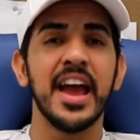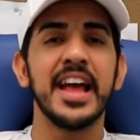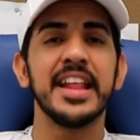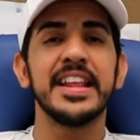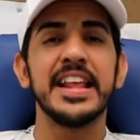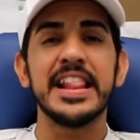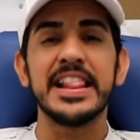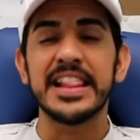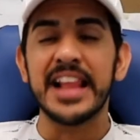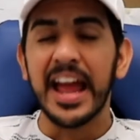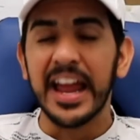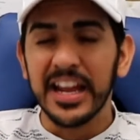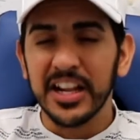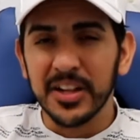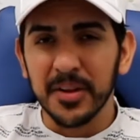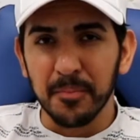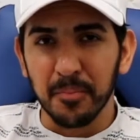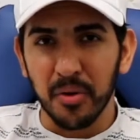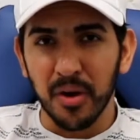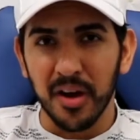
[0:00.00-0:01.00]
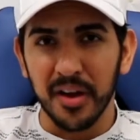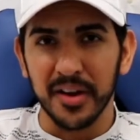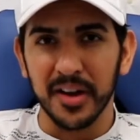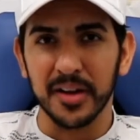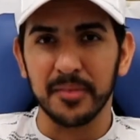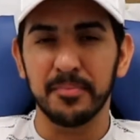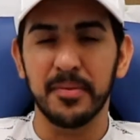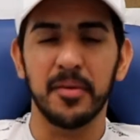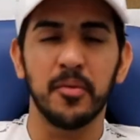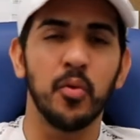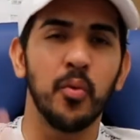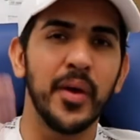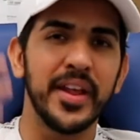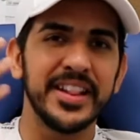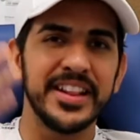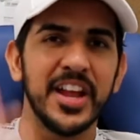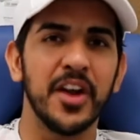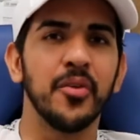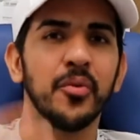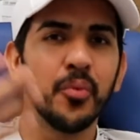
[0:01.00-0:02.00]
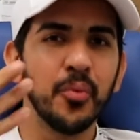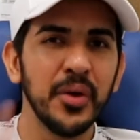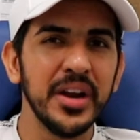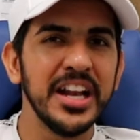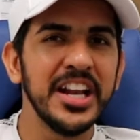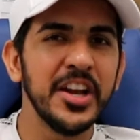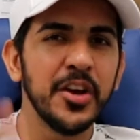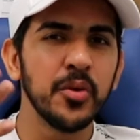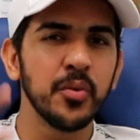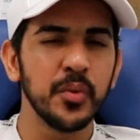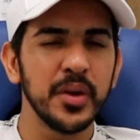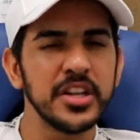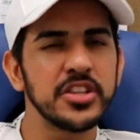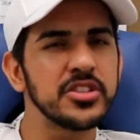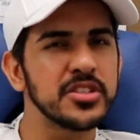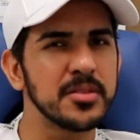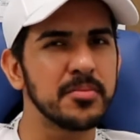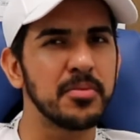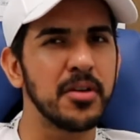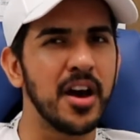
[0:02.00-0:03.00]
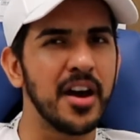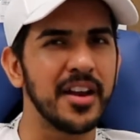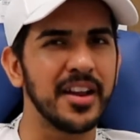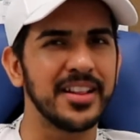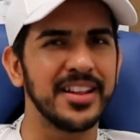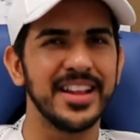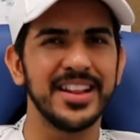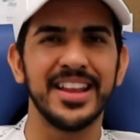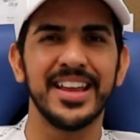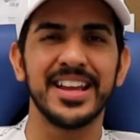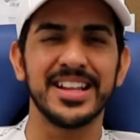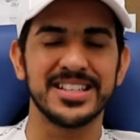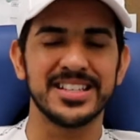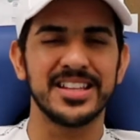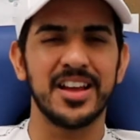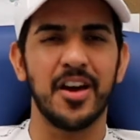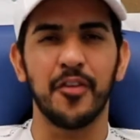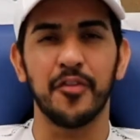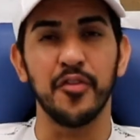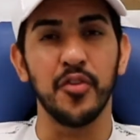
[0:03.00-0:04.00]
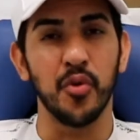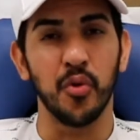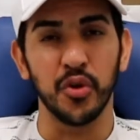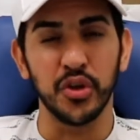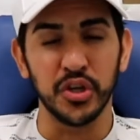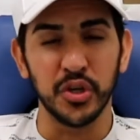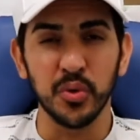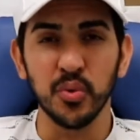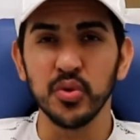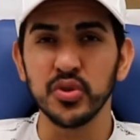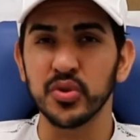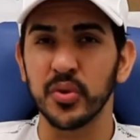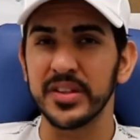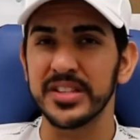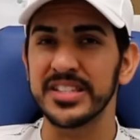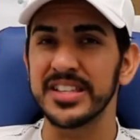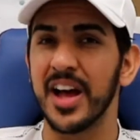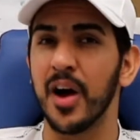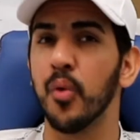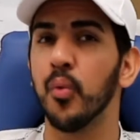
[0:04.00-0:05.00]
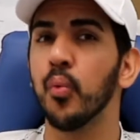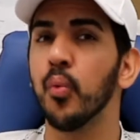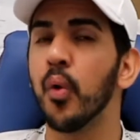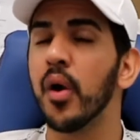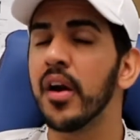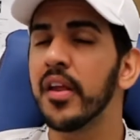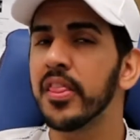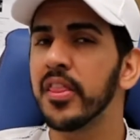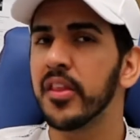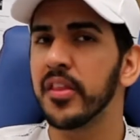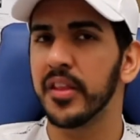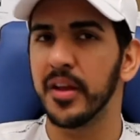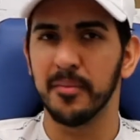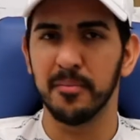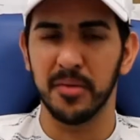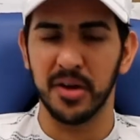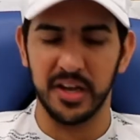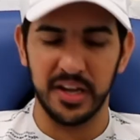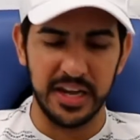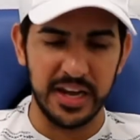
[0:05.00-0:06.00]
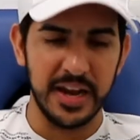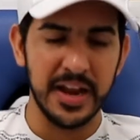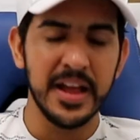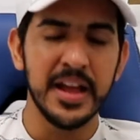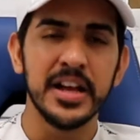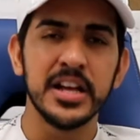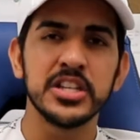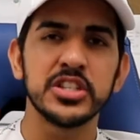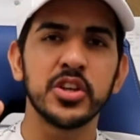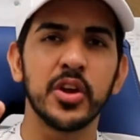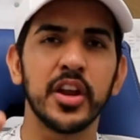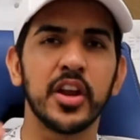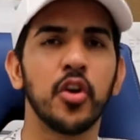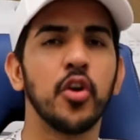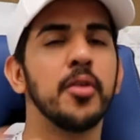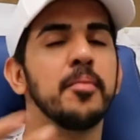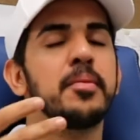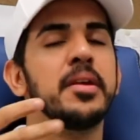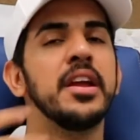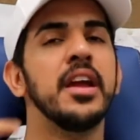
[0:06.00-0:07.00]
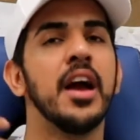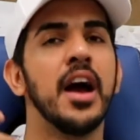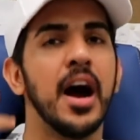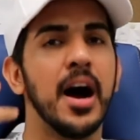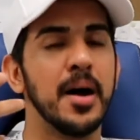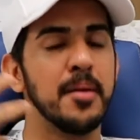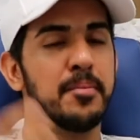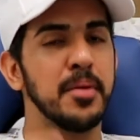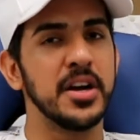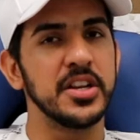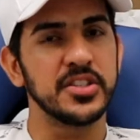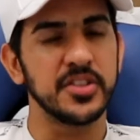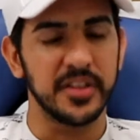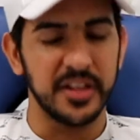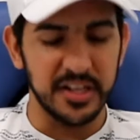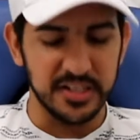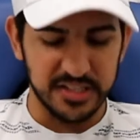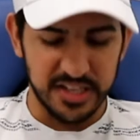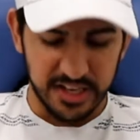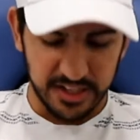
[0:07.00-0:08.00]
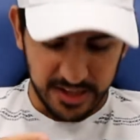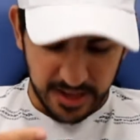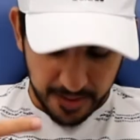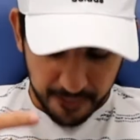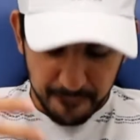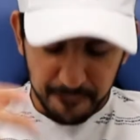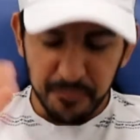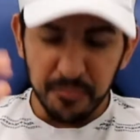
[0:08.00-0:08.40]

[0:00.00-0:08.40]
and they like the product, but when they really reach the product, they think it's of no use or it's not worth the money. So it could be a bunch of things like that.